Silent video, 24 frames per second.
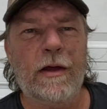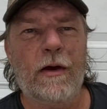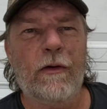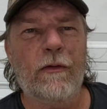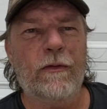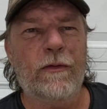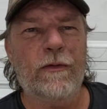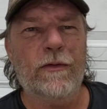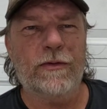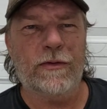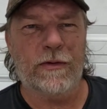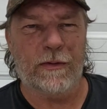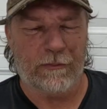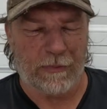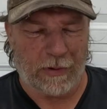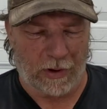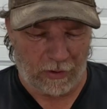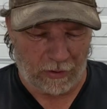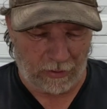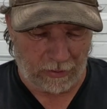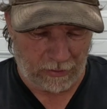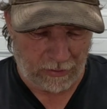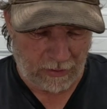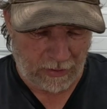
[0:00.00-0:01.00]

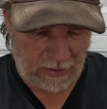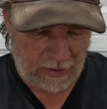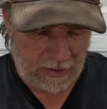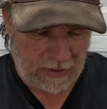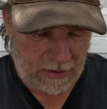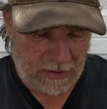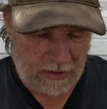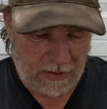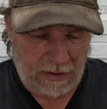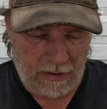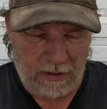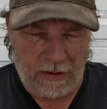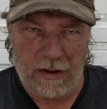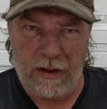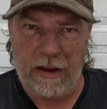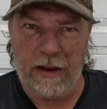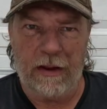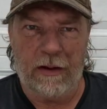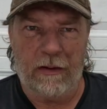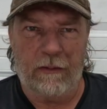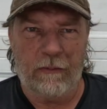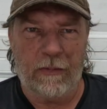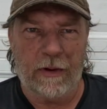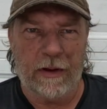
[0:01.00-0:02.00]
noticeable.
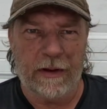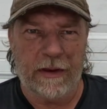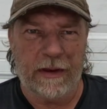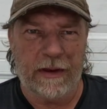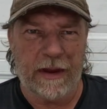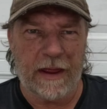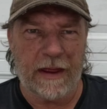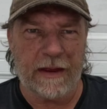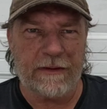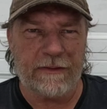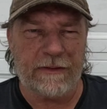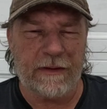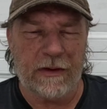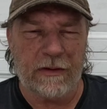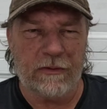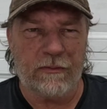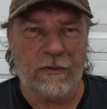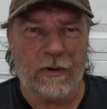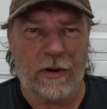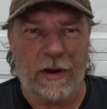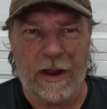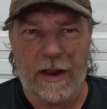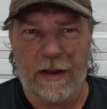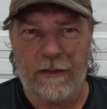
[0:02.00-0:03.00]
And one of the next things
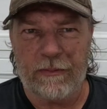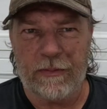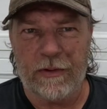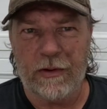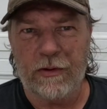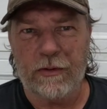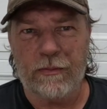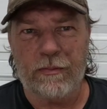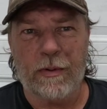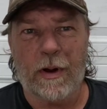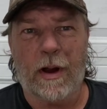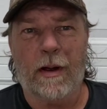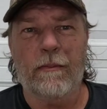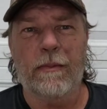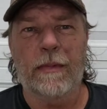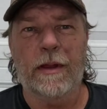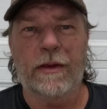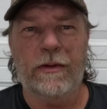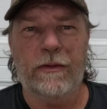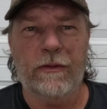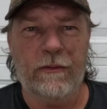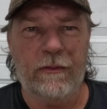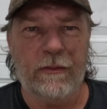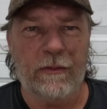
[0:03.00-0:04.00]
we're going to have to do is
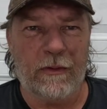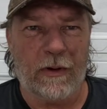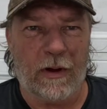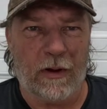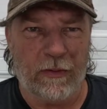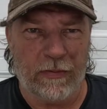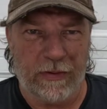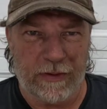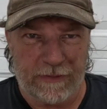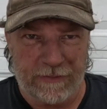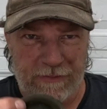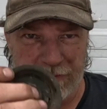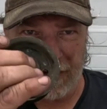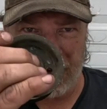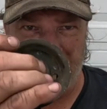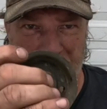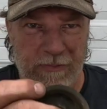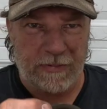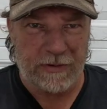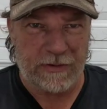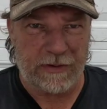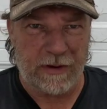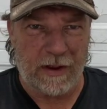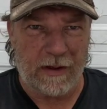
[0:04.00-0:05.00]
probably do all this
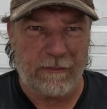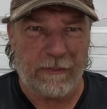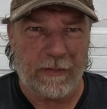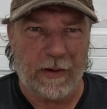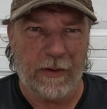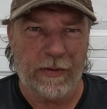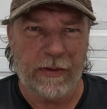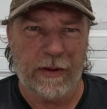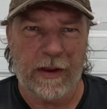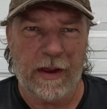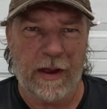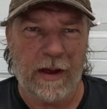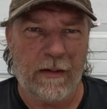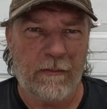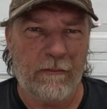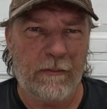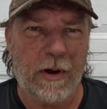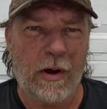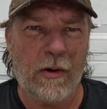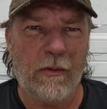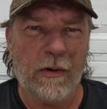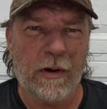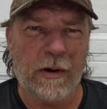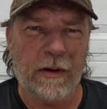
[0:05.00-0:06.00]
same stuff on the
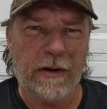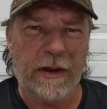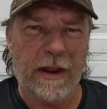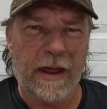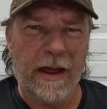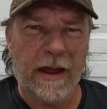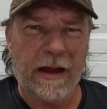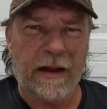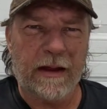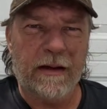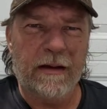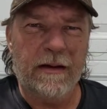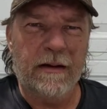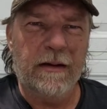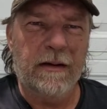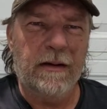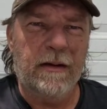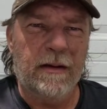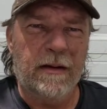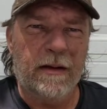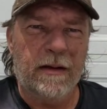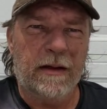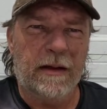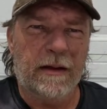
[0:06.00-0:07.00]
mower deck,
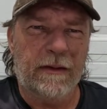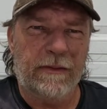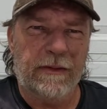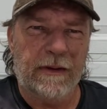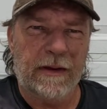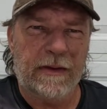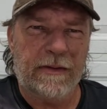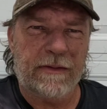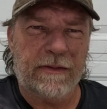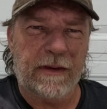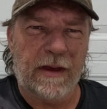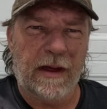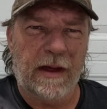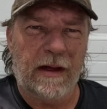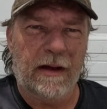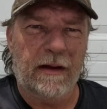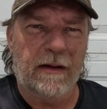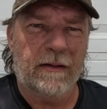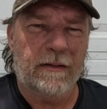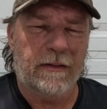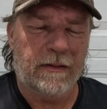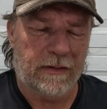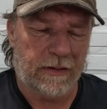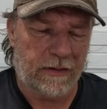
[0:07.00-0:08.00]
because it's
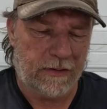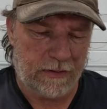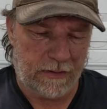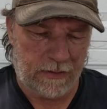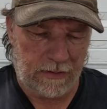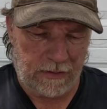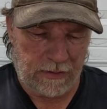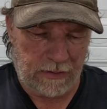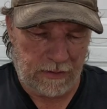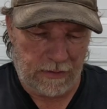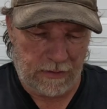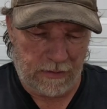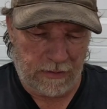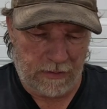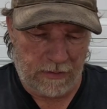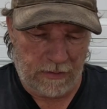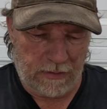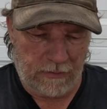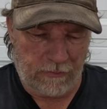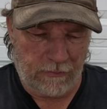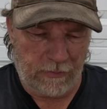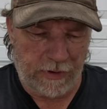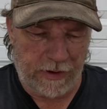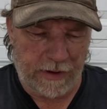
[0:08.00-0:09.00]

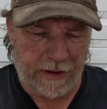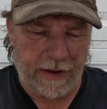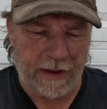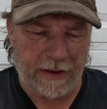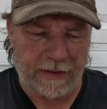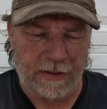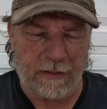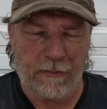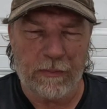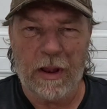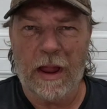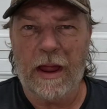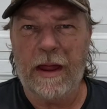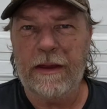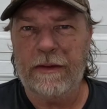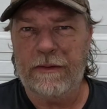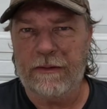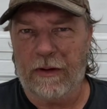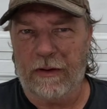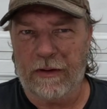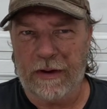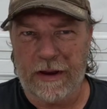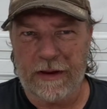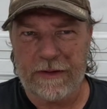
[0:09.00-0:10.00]
when you kick the blades
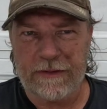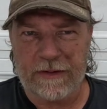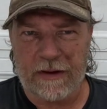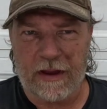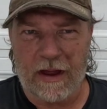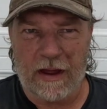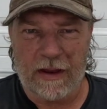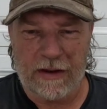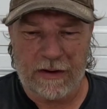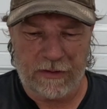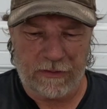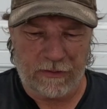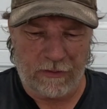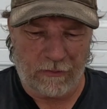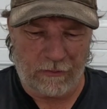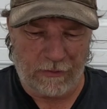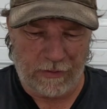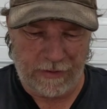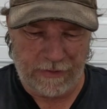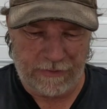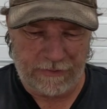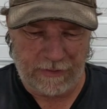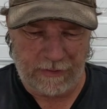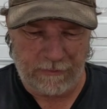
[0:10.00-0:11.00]
on, it's kind of
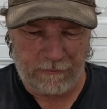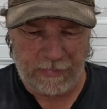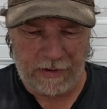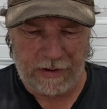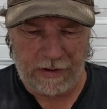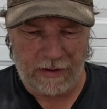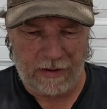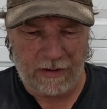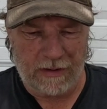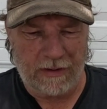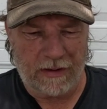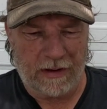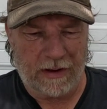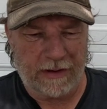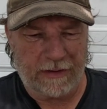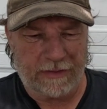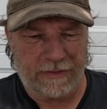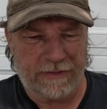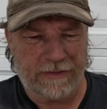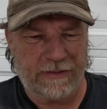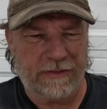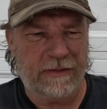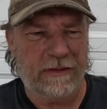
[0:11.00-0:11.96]
noisy. But like